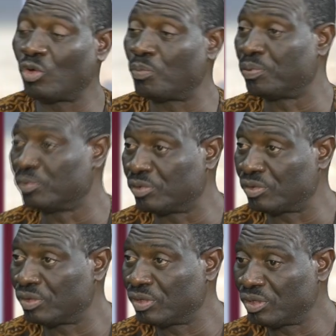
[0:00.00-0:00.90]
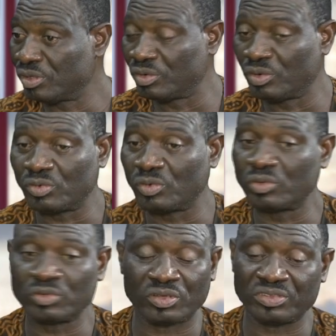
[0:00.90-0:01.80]
opened, you know, to
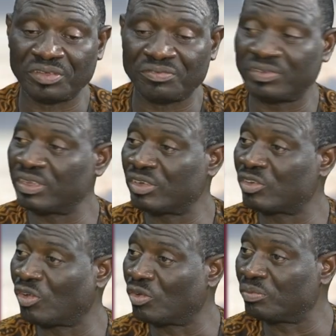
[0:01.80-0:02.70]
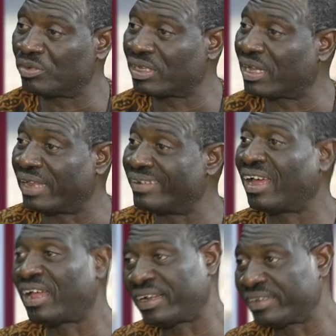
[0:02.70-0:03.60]
just every Tom, Dick, and
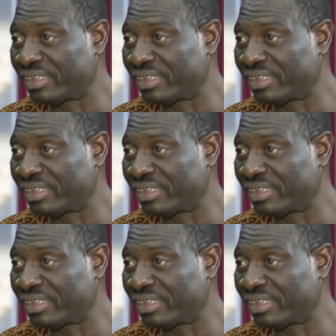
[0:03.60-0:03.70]
Harry.